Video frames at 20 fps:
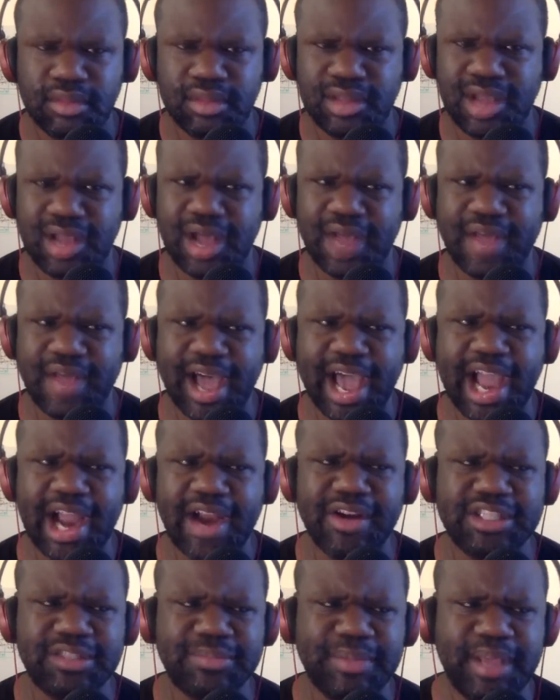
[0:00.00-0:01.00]
Oh, the
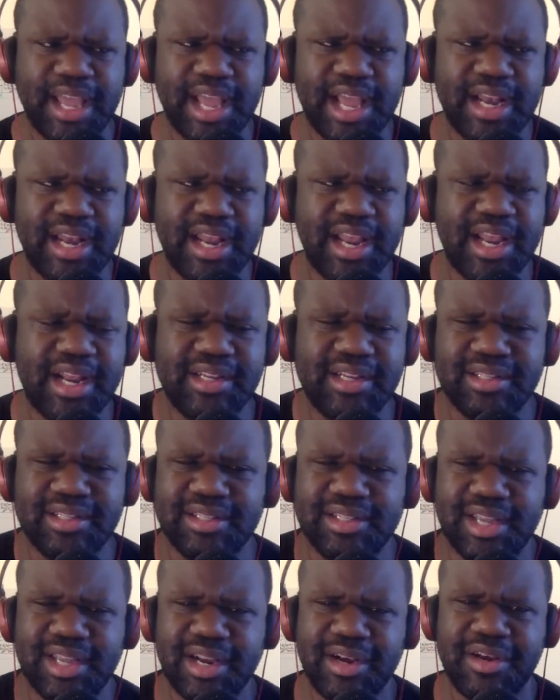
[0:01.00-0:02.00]
Irish man, they're
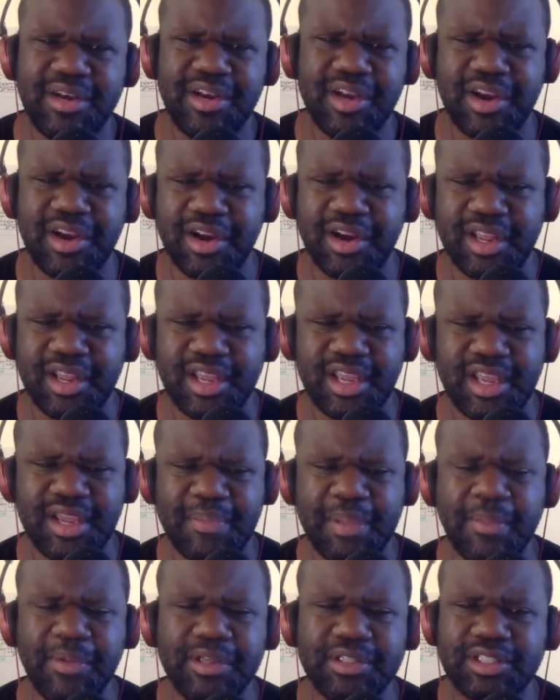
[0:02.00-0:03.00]
they're dirty.
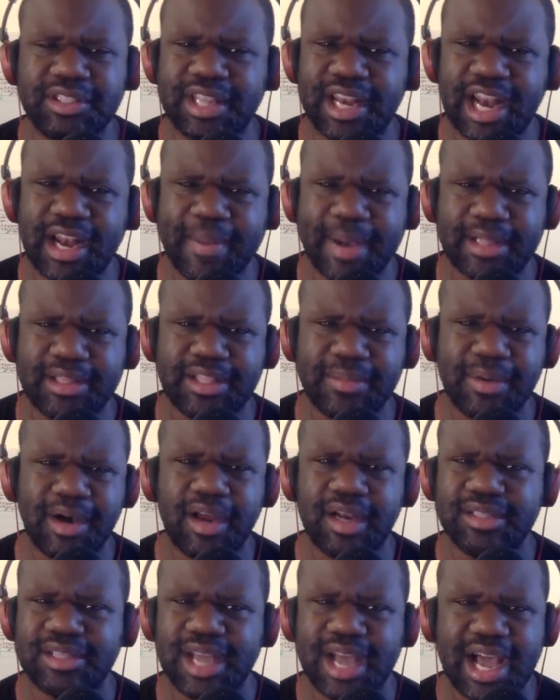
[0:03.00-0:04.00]
People used to say that about them
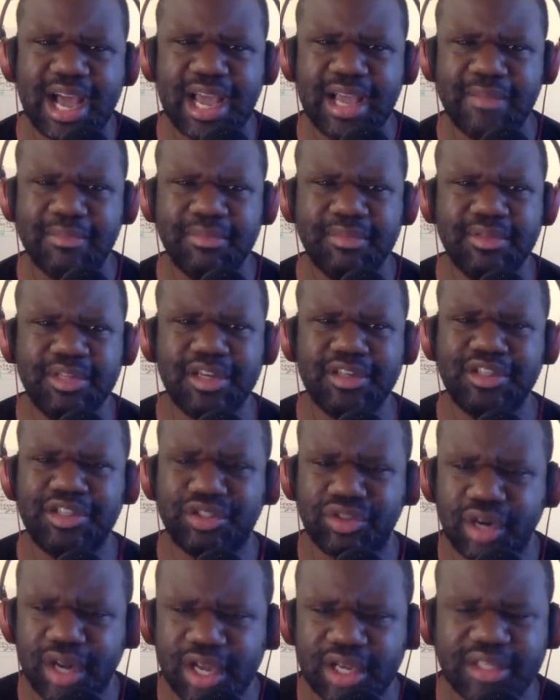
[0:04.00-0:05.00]
all the time. They're
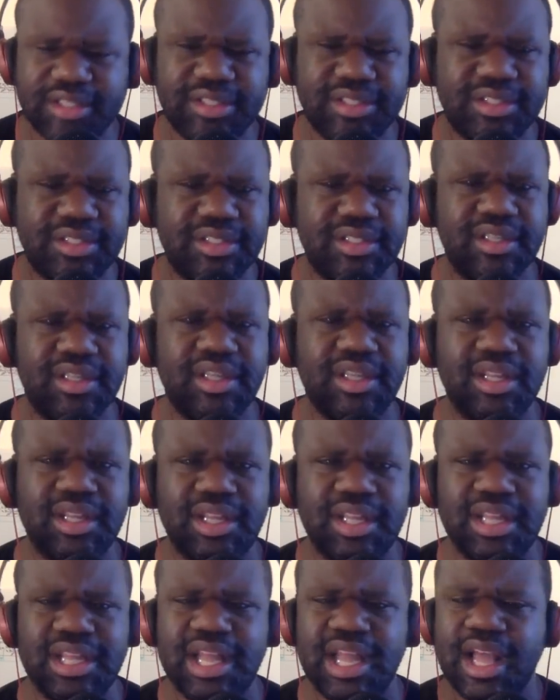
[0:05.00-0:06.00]
drunks.
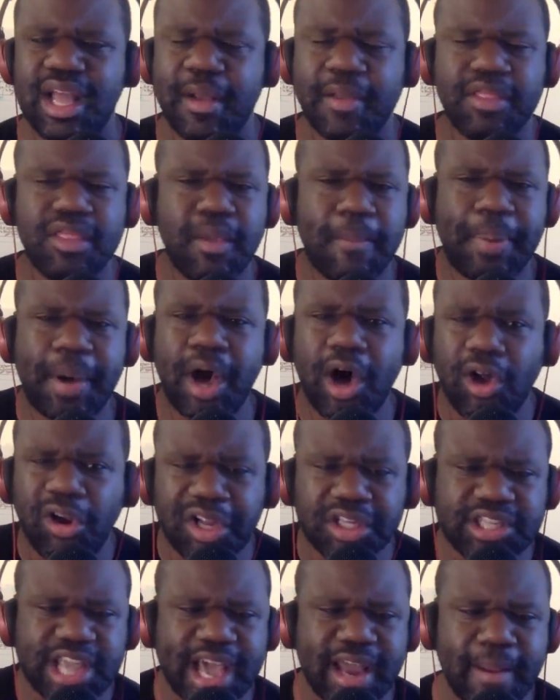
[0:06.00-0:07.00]
The
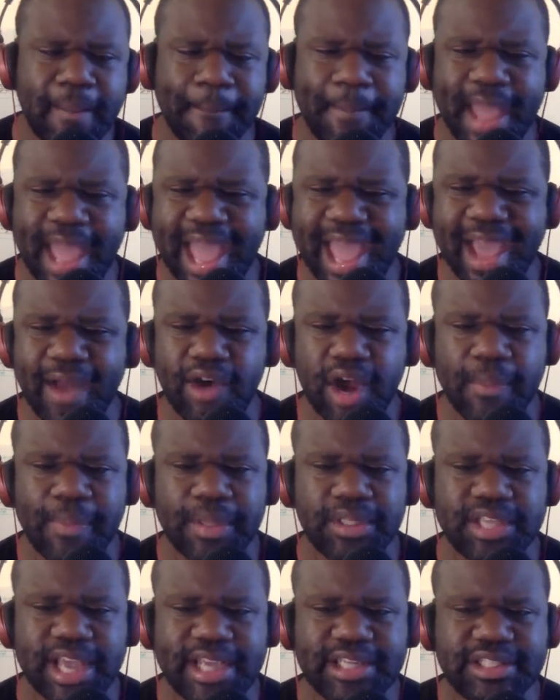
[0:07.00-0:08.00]
Polish had a bad
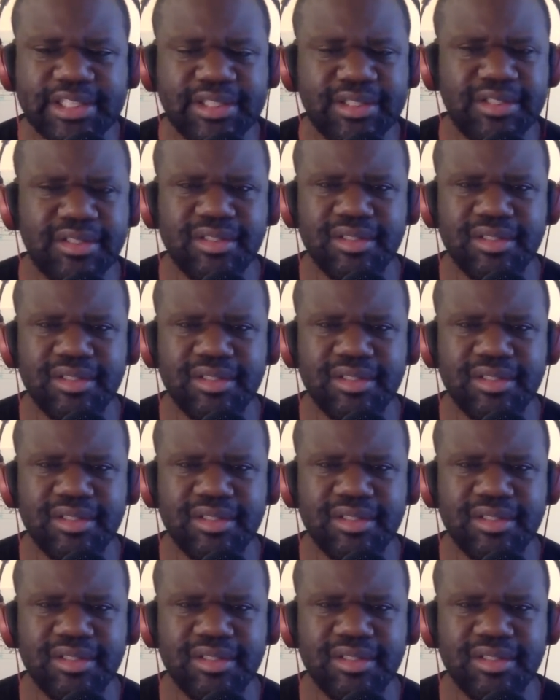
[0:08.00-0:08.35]
reputation.